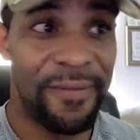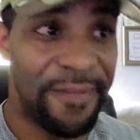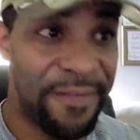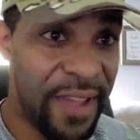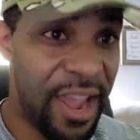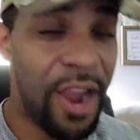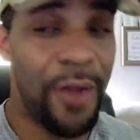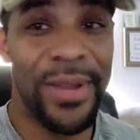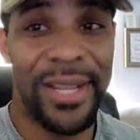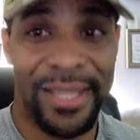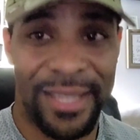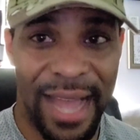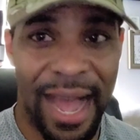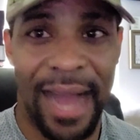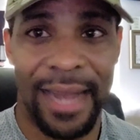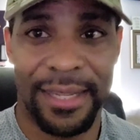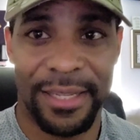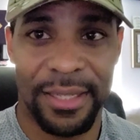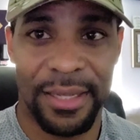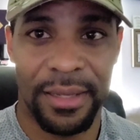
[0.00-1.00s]
Very
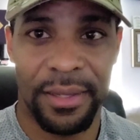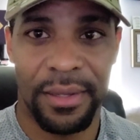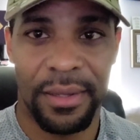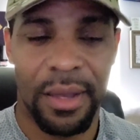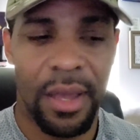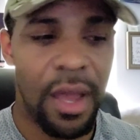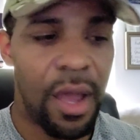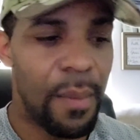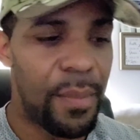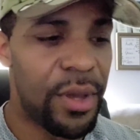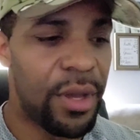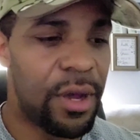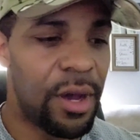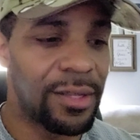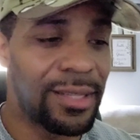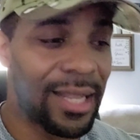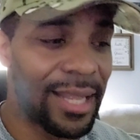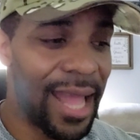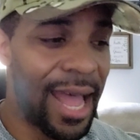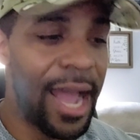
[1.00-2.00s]
toxic.
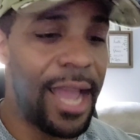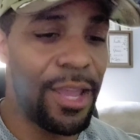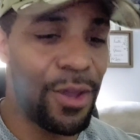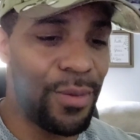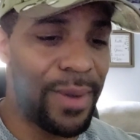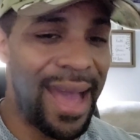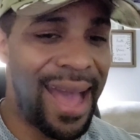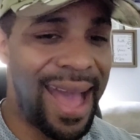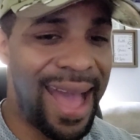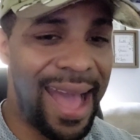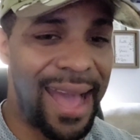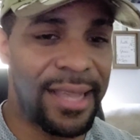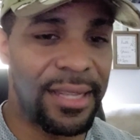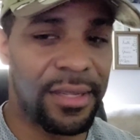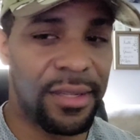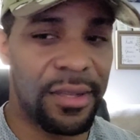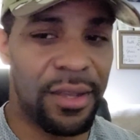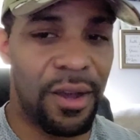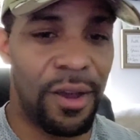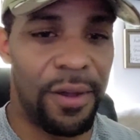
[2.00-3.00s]
Because a lot of you
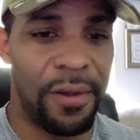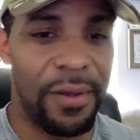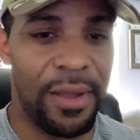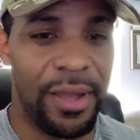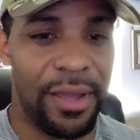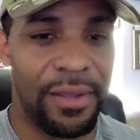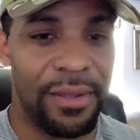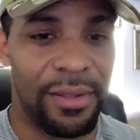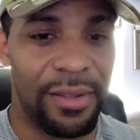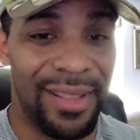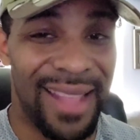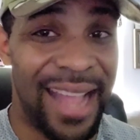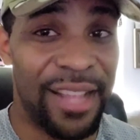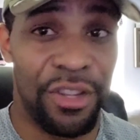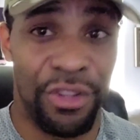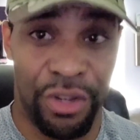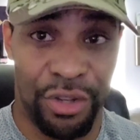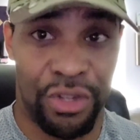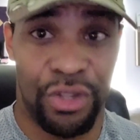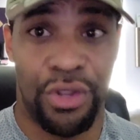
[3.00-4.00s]
guys
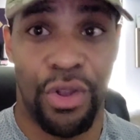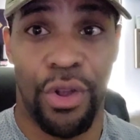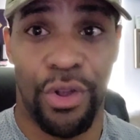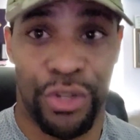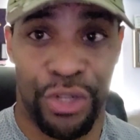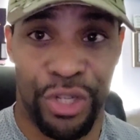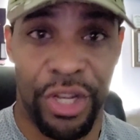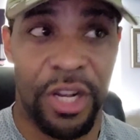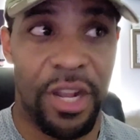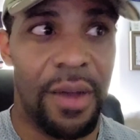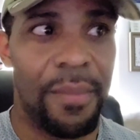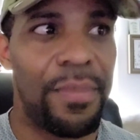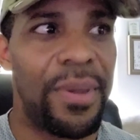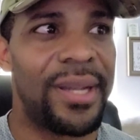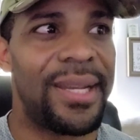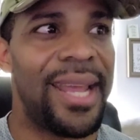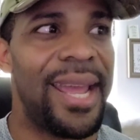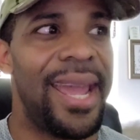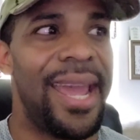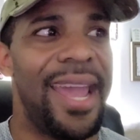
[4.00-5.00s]
like to just stir shit up,
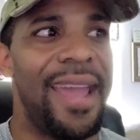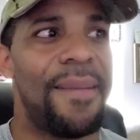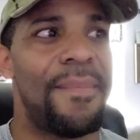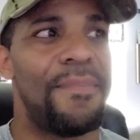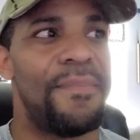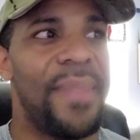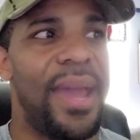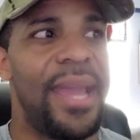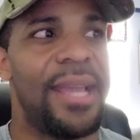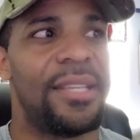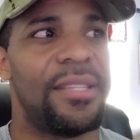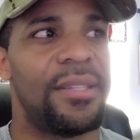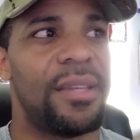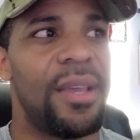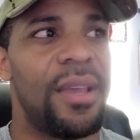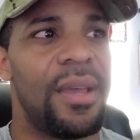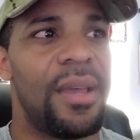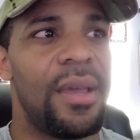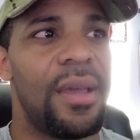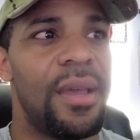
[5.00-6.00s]
but it, it makes
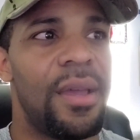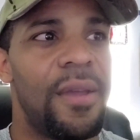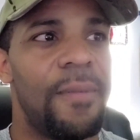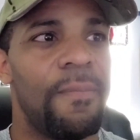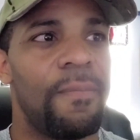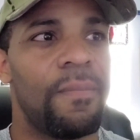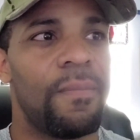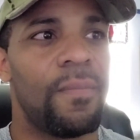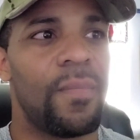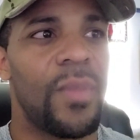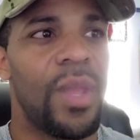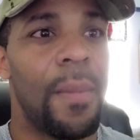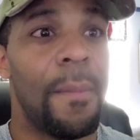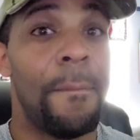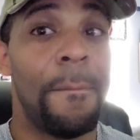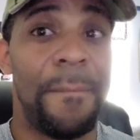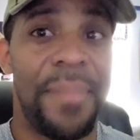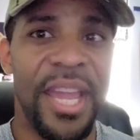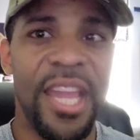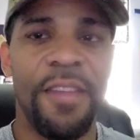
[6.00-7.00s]

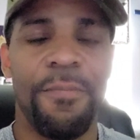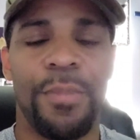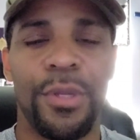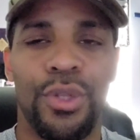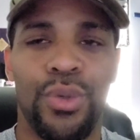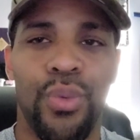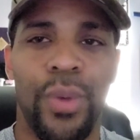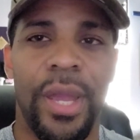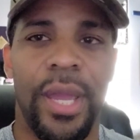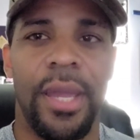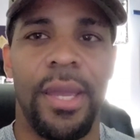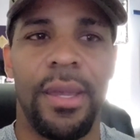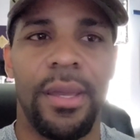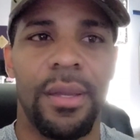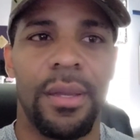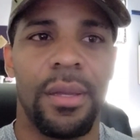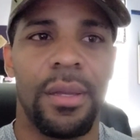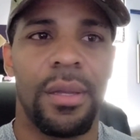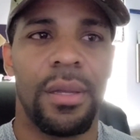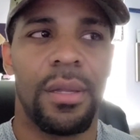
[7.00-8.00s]
beef
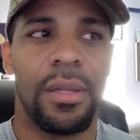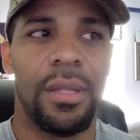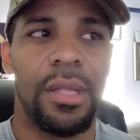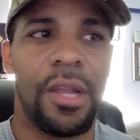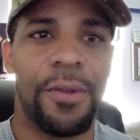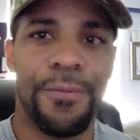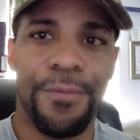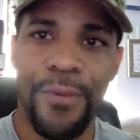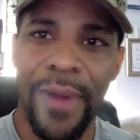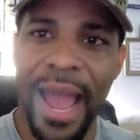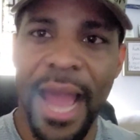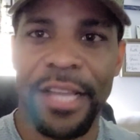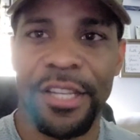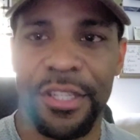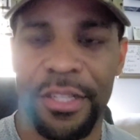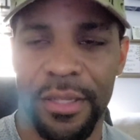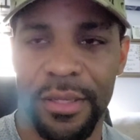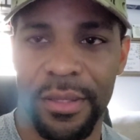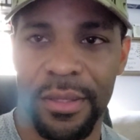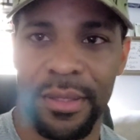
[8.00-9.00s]
between the
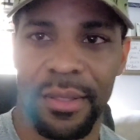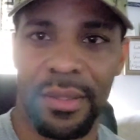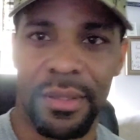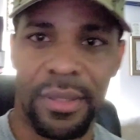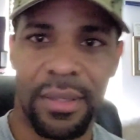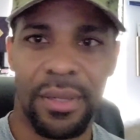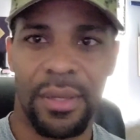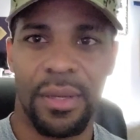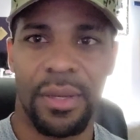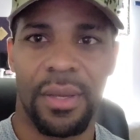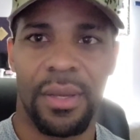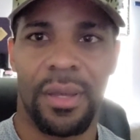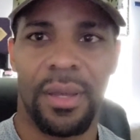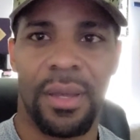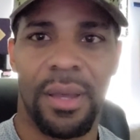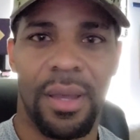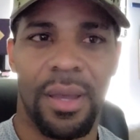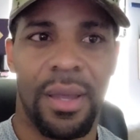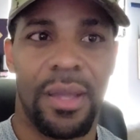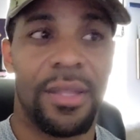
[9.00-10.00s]
fractions.
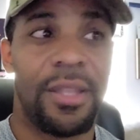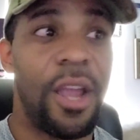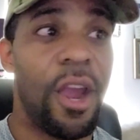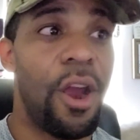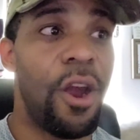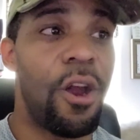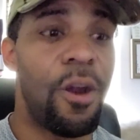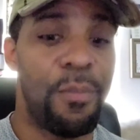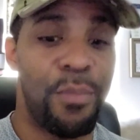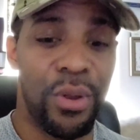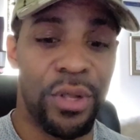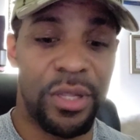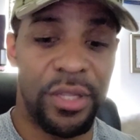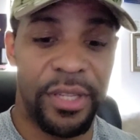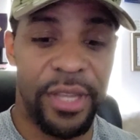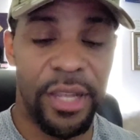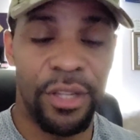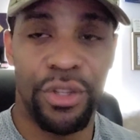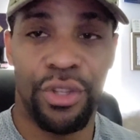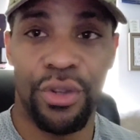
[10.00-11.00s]
There are
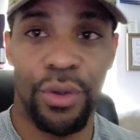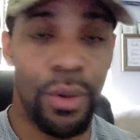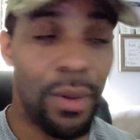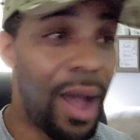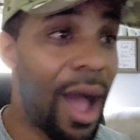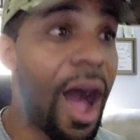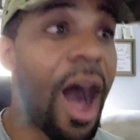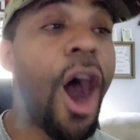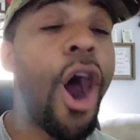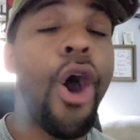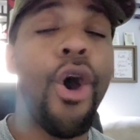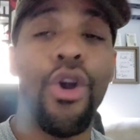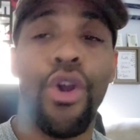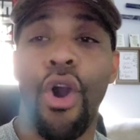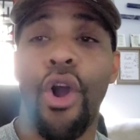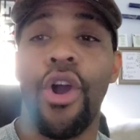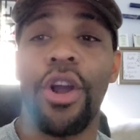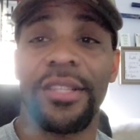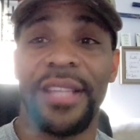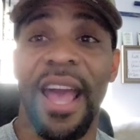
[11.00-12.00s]
potential, all
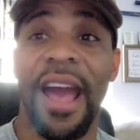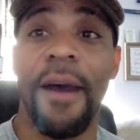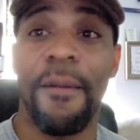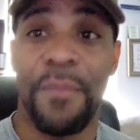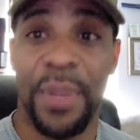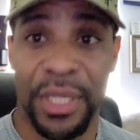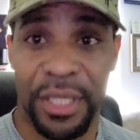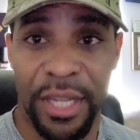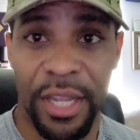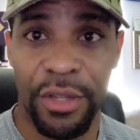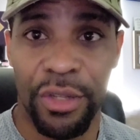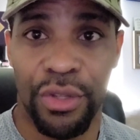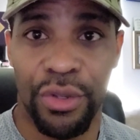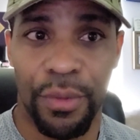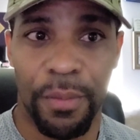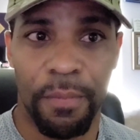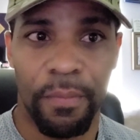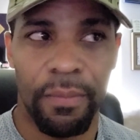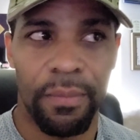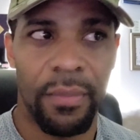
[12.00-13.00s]
cars have
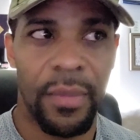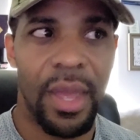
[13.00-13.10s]
potential.